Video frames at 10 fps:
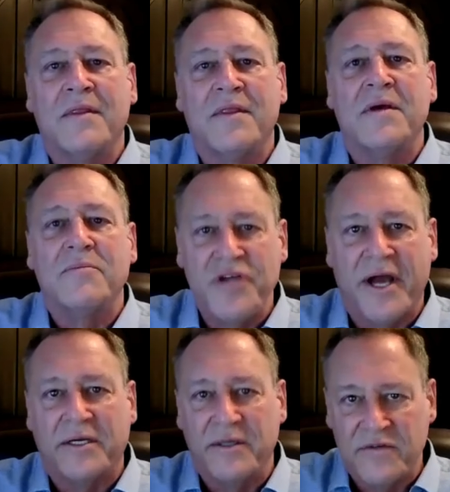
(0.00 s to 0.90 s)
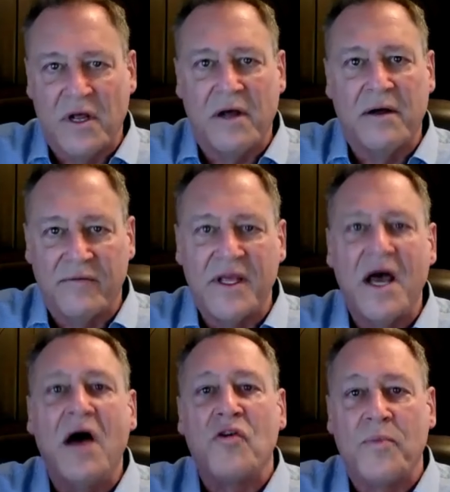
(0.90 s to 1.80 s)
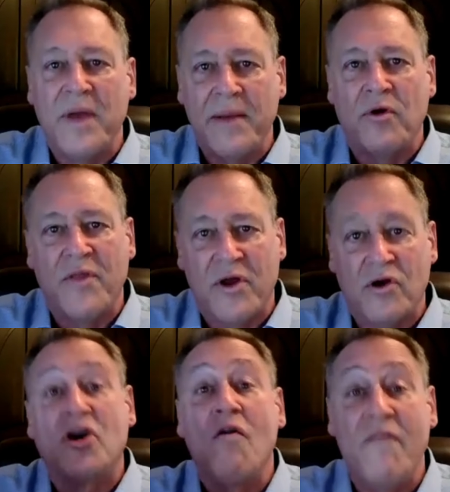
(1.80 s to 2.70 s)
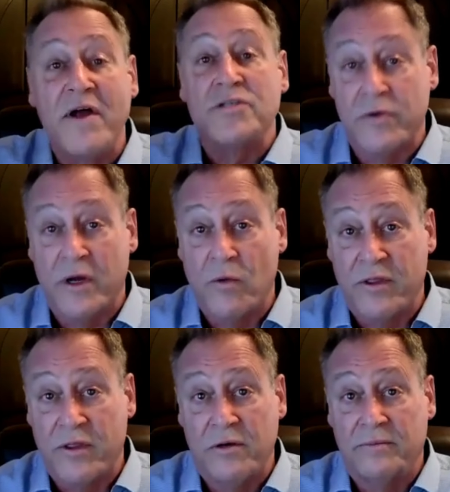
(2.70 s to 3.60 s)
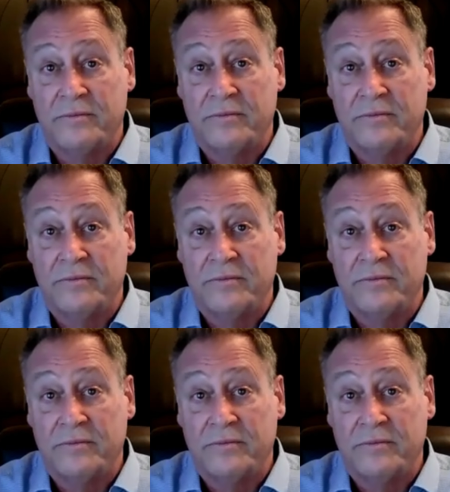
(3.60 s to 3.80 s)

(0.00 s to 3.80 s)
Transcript: the objectives of the other people that are co venturing with you.